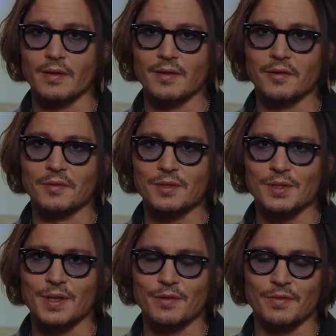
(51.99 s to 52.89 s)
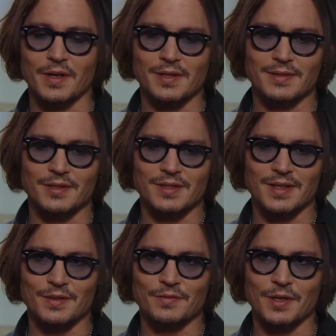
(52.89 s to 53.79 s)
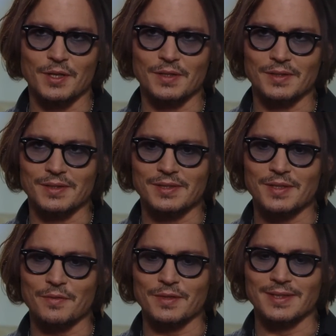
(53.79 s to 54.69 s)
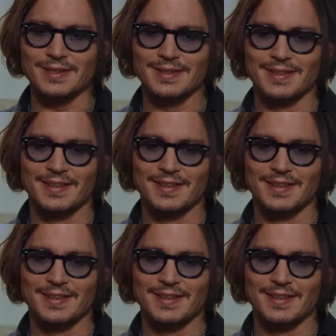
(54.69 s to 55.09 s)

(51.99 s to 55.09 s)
You know, there's a lot of funny there's a lot of funny uh, stuff in it